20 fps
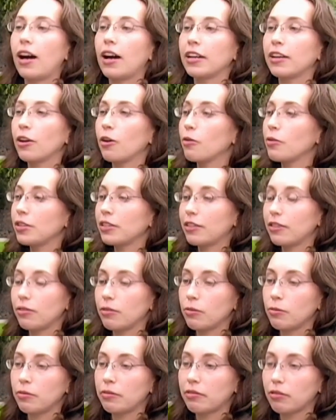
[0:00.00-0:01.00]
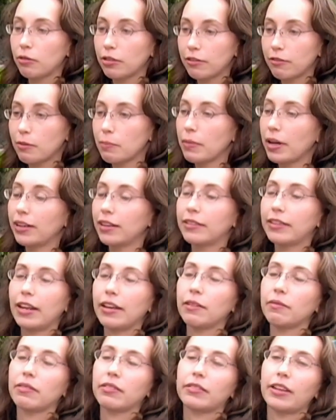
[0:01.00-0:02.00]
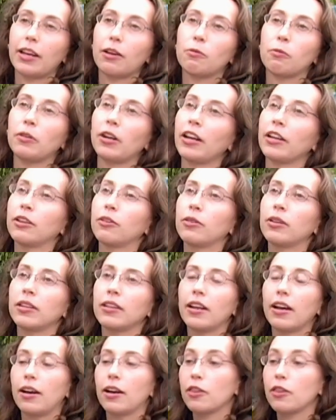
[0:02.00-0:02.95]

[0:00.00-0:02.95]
I go into sort of a meditative state when I do it.